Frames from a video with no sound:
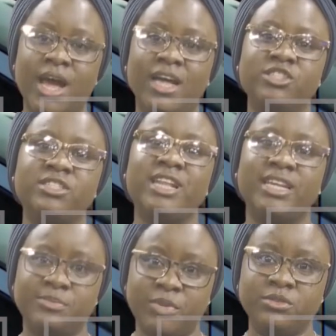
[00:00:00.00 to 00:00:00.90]
And just
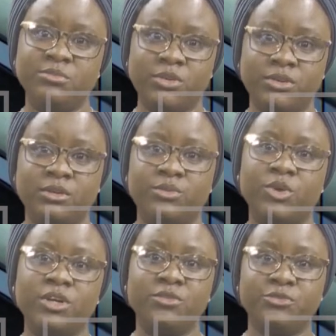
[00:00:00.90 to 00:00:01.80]
like spilled milk,
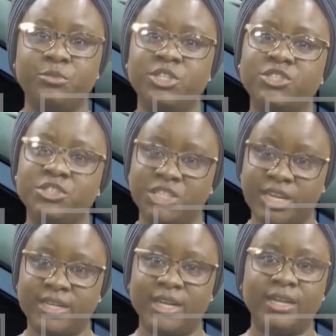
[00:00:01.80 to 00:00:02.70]
wrong information
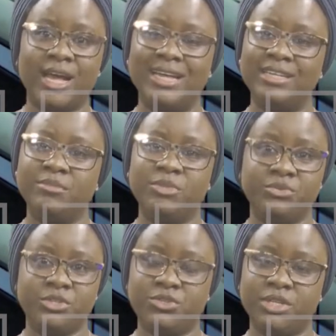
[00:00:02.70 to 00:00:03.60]
shared can hardly be
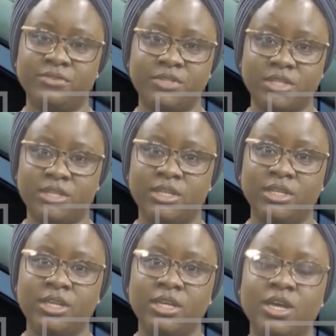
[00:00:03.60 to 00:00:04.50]
retrieved.
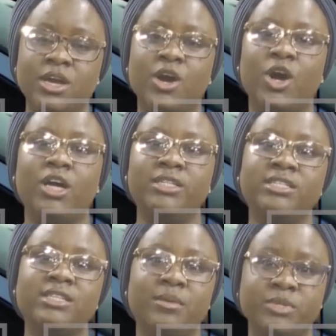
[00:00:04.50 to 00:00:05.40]
On
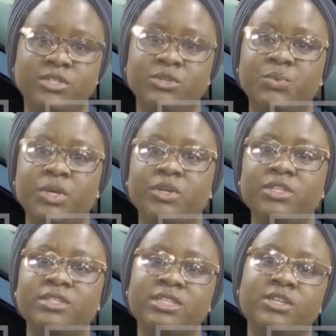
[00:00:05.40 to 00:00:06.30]
this episode, we're going
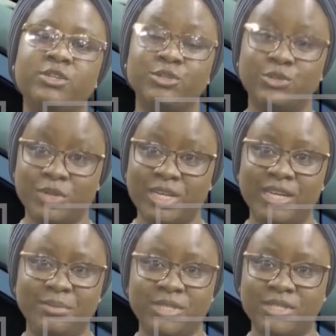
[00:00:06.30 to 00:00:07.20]
to take on two
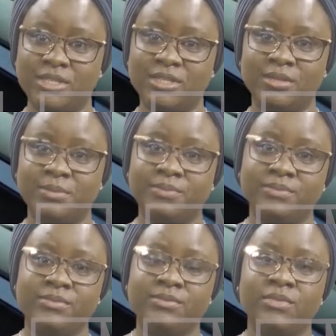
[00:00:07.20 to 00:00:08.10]
claims.
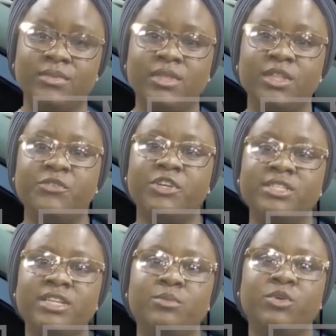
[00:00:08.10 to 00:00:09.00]
The
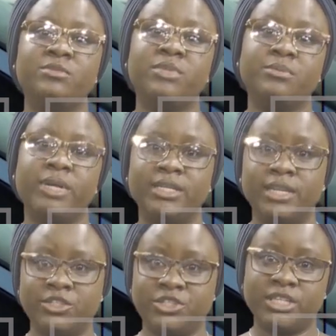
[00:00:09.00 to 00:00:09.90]
first claim was made by
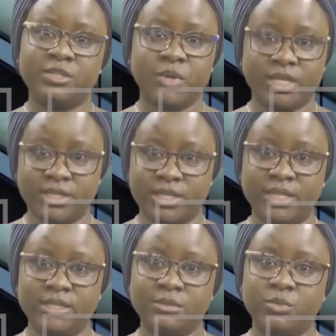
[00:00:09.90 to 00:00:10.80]
Nigeria's president,